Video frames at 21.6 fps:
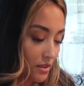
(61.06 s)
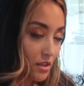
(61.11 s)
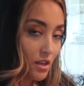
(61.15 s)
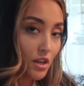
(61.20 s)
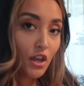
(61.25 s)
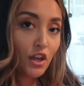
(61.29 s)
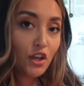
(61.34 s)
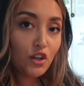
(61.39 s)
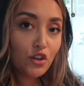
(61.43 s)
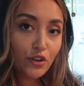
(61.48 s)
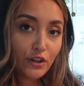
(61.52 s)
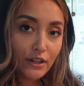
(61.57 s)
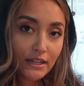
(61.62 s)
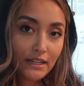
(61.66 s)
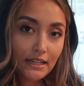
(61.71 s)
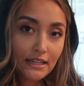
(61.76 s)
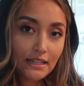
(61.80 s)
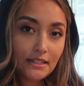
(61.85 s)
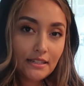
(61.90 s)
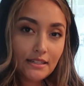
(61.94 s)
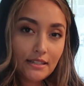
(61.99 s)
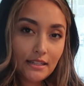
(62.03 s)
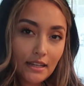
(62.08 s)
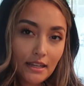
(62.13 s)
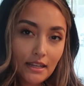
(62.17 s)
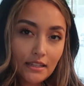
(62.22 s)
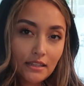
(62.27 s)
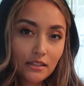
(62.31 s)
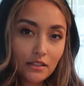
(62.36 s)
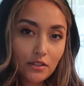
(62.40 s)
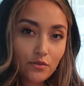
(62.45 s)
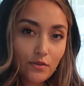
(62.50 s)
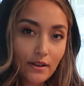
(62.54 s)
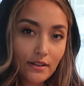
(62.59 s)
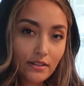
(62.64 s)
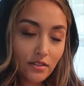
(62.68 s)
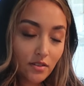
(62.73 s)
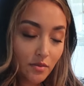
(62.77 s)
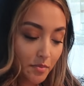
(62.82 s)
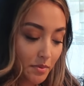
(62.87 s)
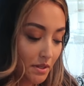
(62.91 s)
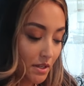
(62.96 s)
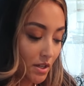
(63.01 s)
The ingredients in this
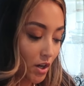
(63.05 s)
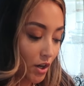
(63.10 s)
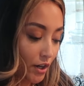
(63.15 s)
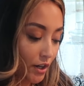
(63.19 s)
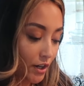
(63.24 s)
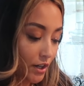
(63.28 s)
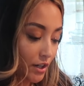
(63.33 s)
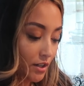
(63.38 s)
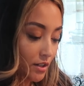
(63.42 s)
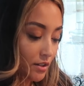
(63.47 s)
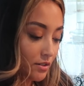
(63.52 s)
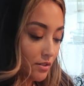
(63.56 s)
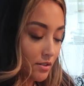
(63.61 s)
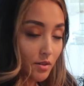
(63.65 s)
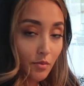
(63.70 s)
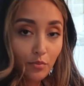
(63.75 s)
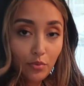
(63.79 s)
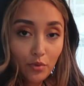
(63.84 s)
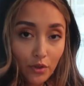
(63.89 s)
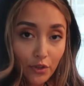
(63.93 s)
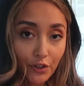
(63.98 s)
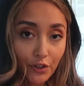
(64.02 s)
recipe are simple